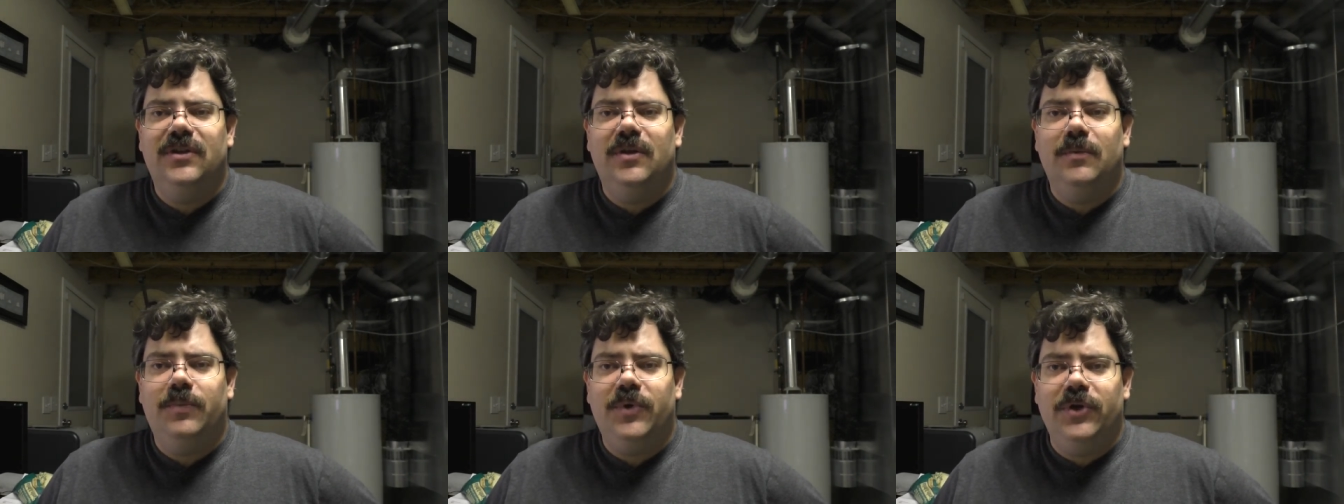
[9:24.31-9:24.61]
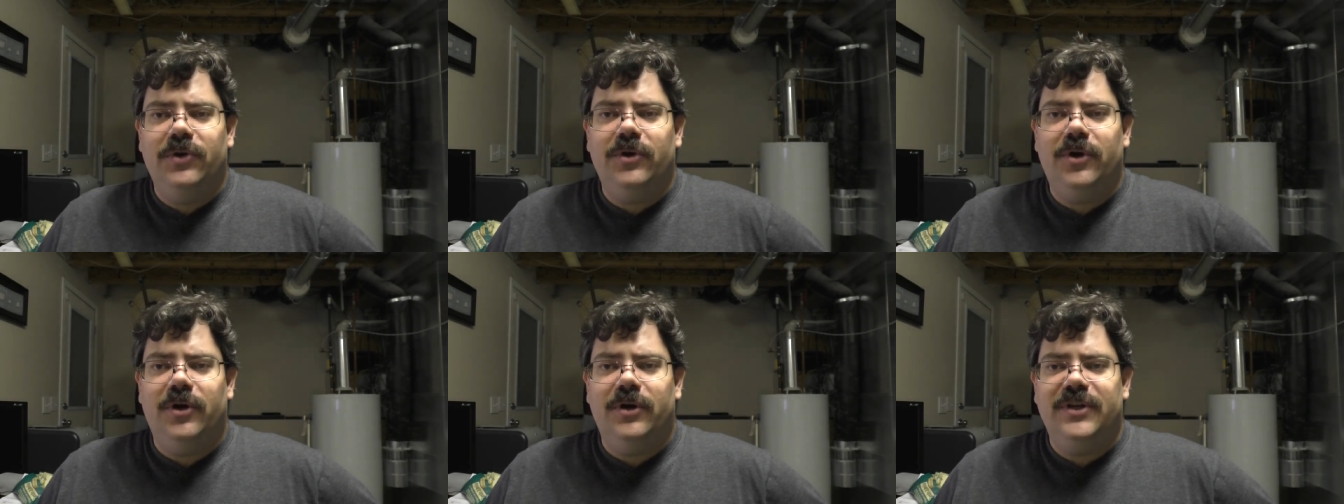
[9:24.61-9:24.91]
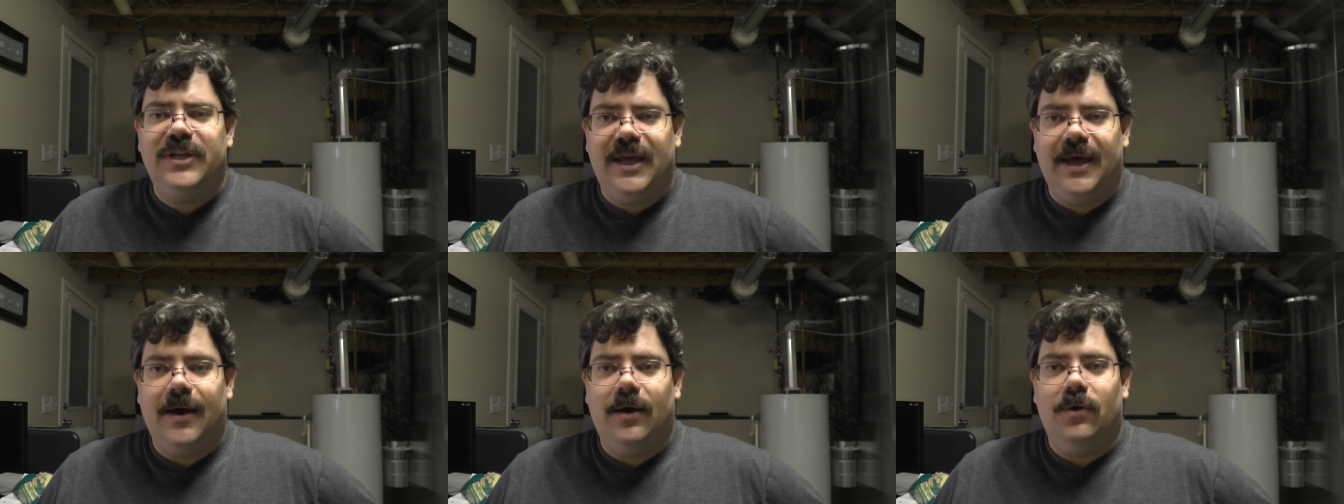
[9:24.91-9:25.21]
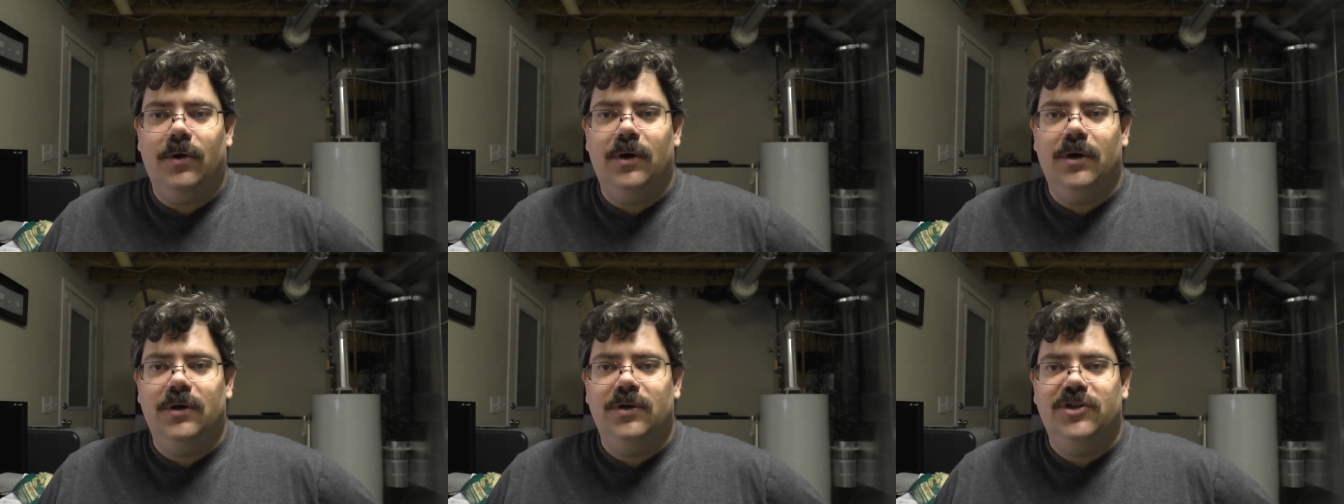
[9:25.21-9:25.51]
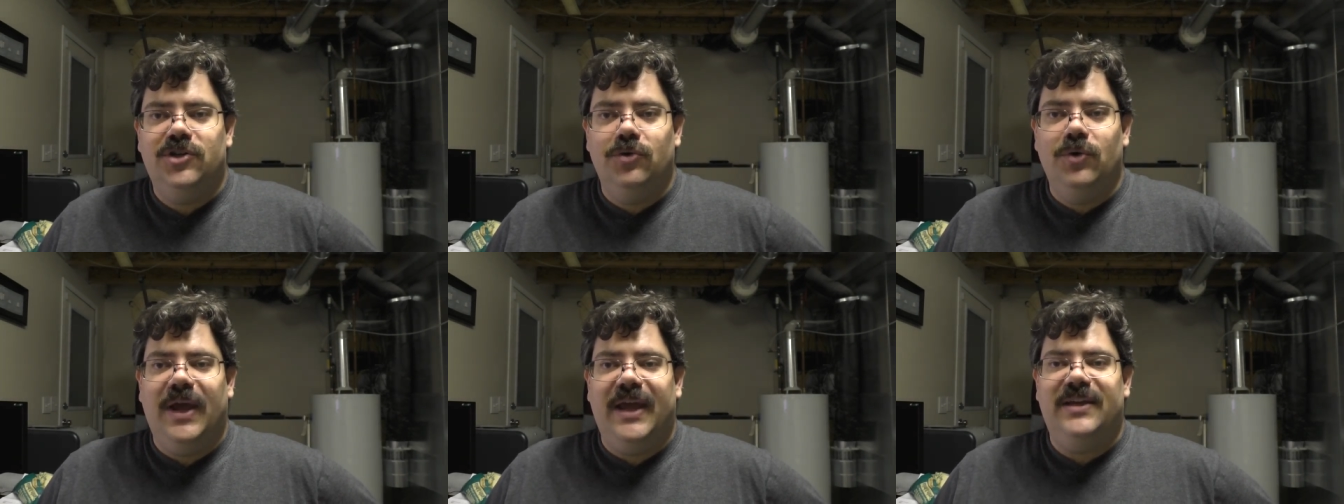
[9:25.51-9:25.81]
computer tower
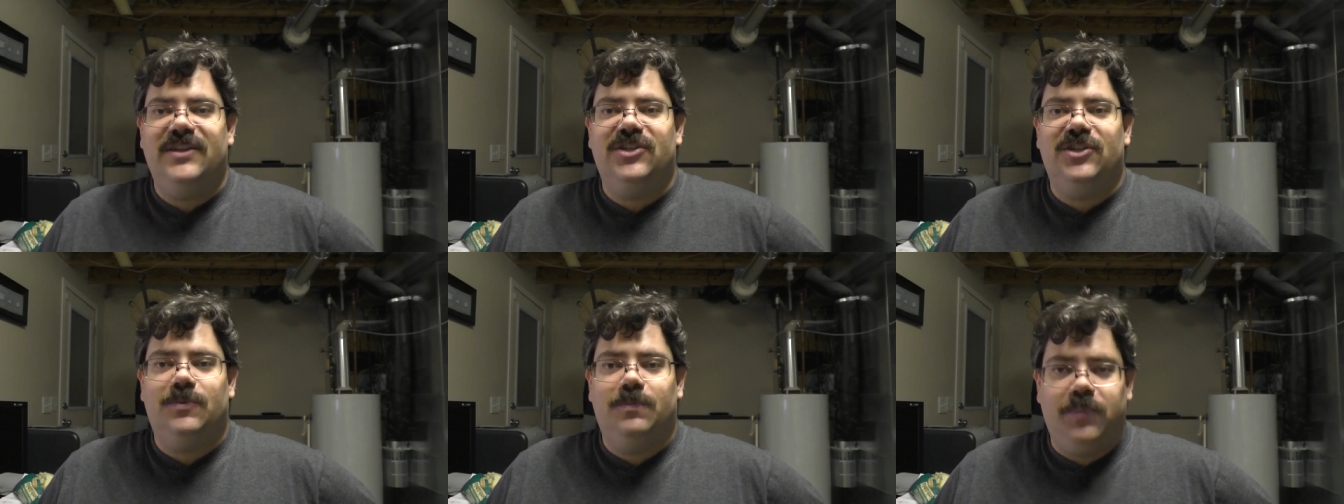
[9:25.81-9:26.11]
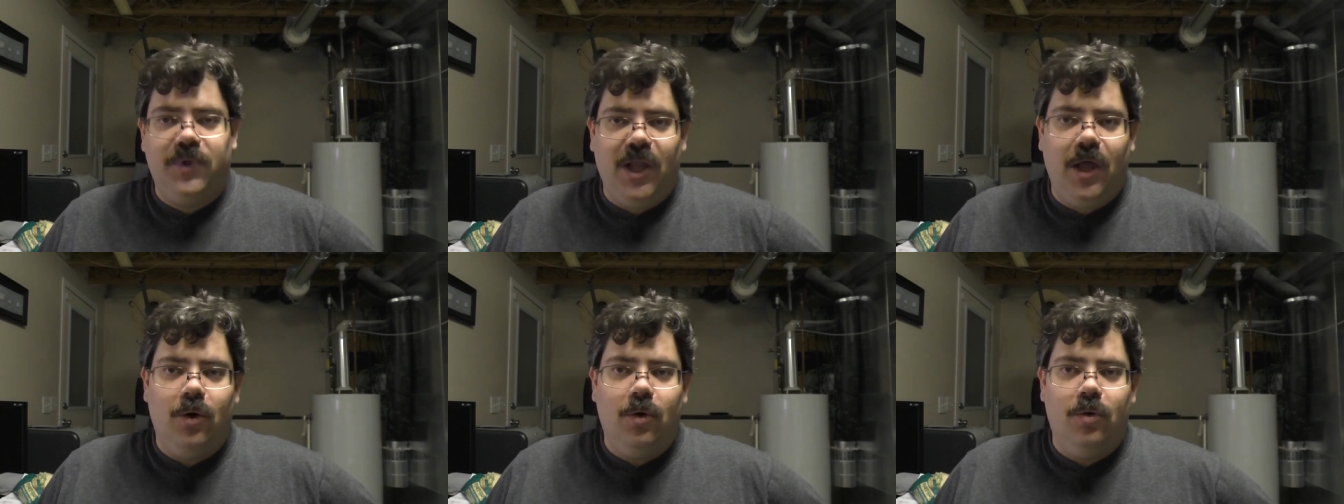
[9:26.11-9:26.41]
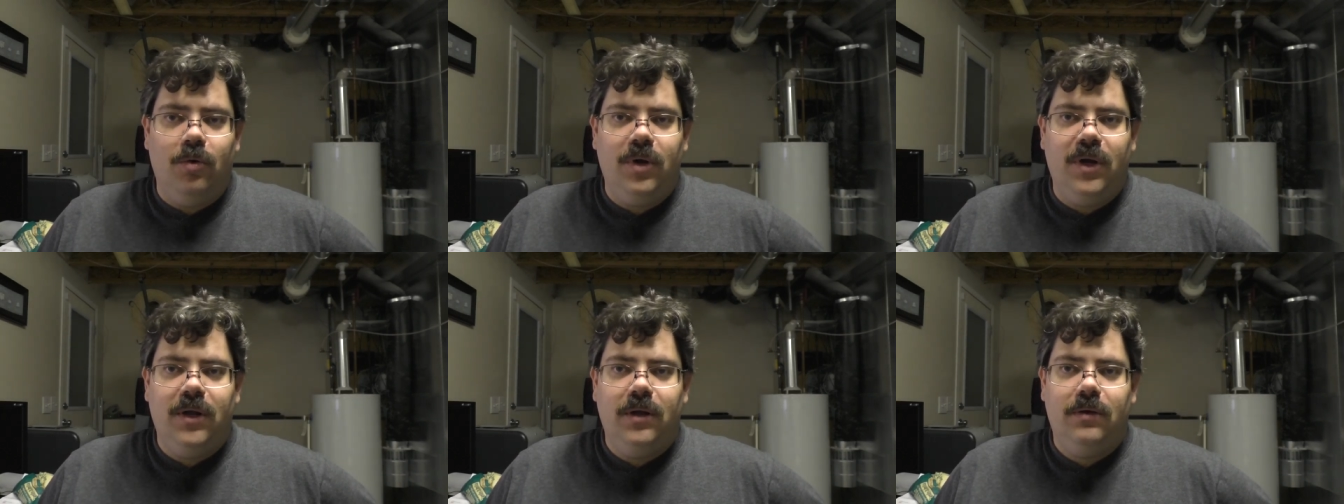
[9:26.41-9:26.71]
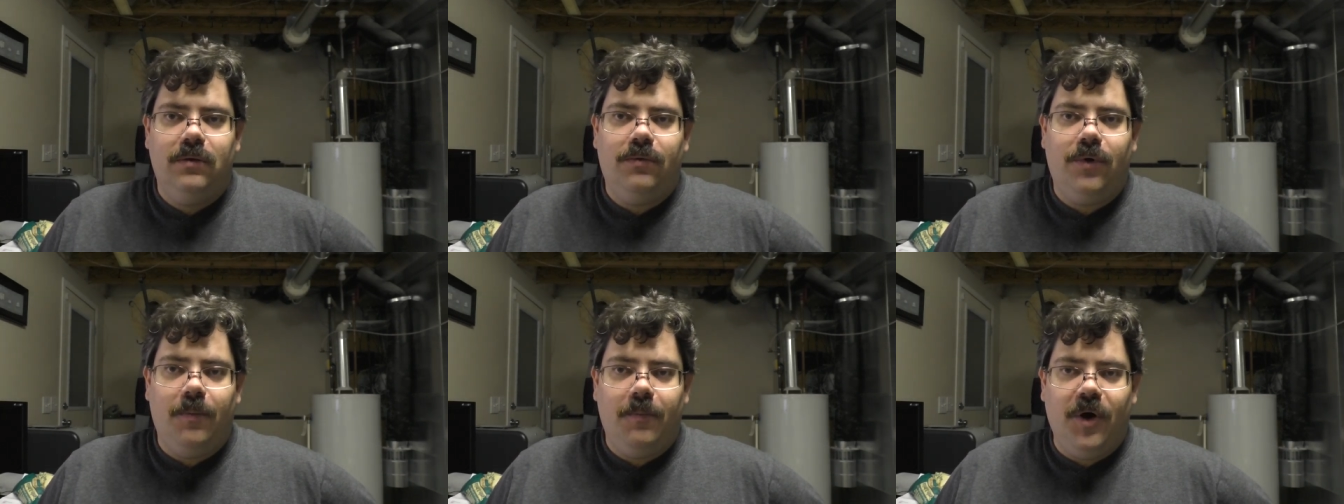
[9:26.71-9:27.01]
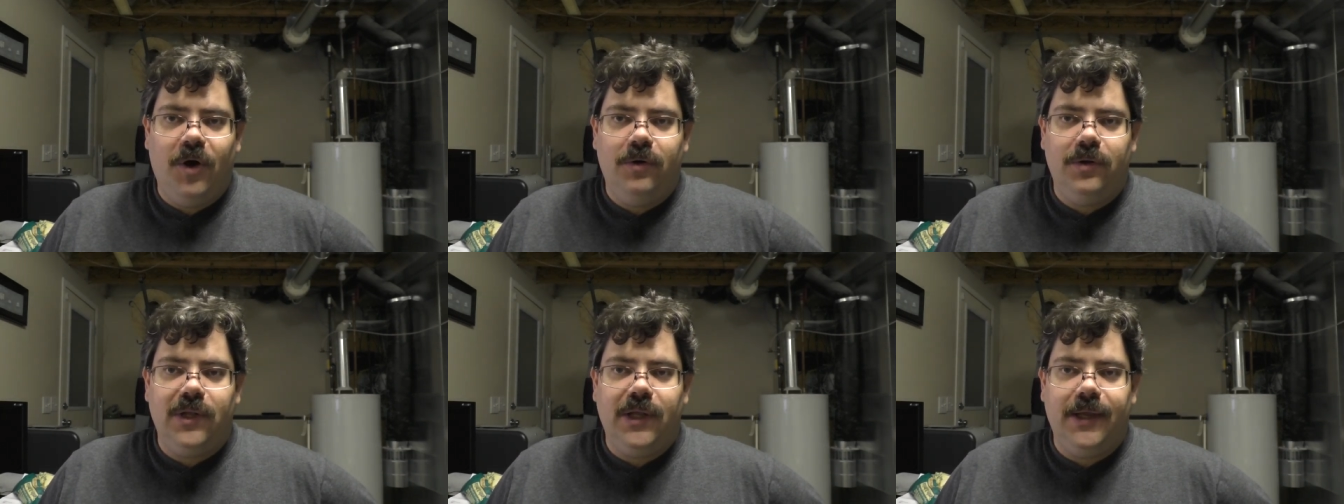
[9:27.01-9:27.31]
to explode
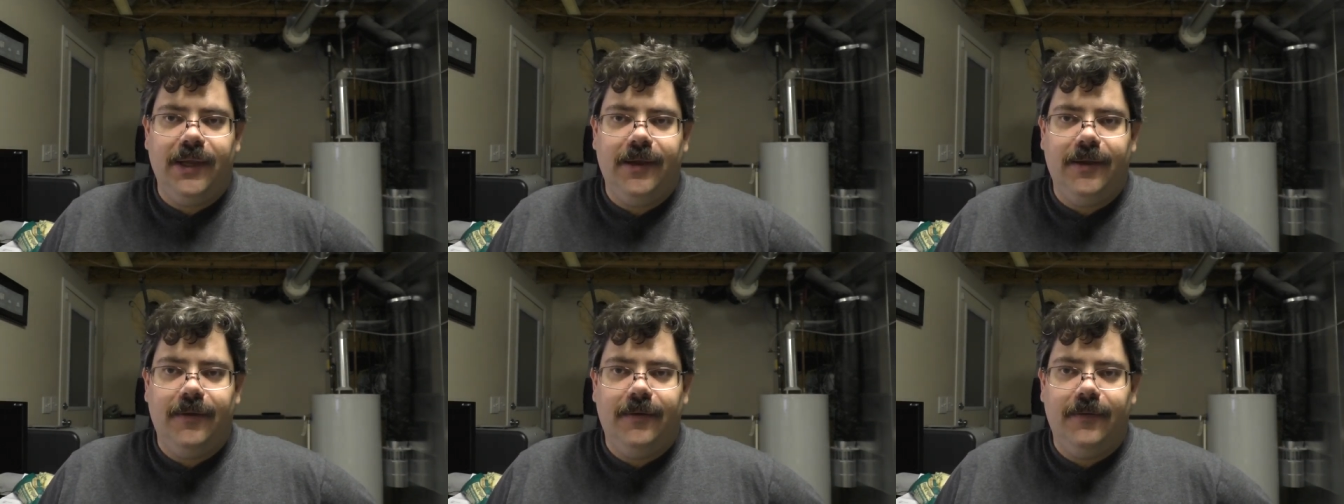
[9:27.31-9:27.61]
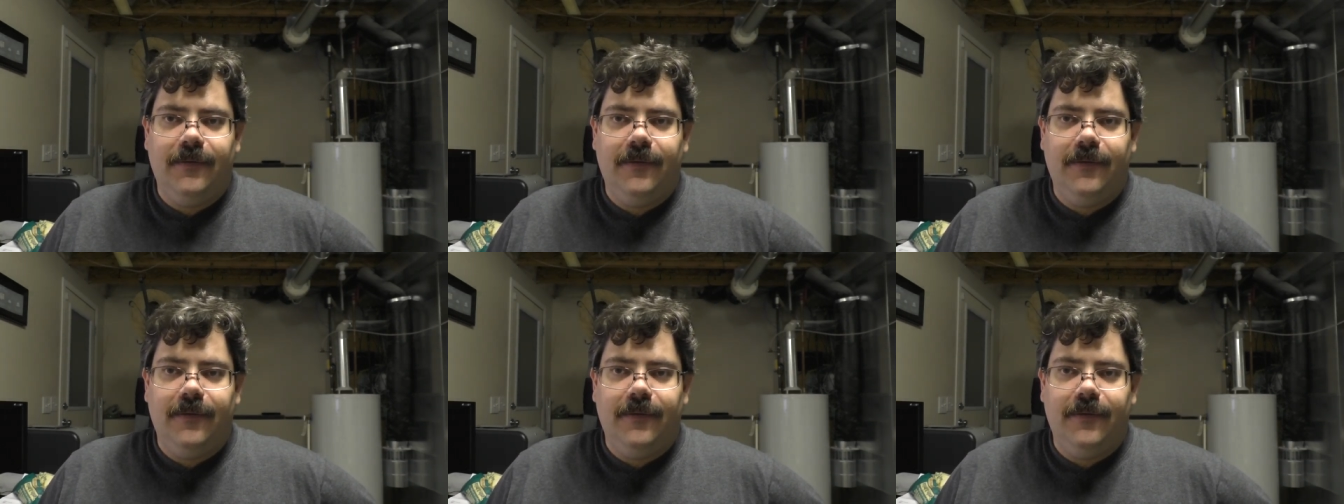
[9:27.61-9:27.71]
remotely.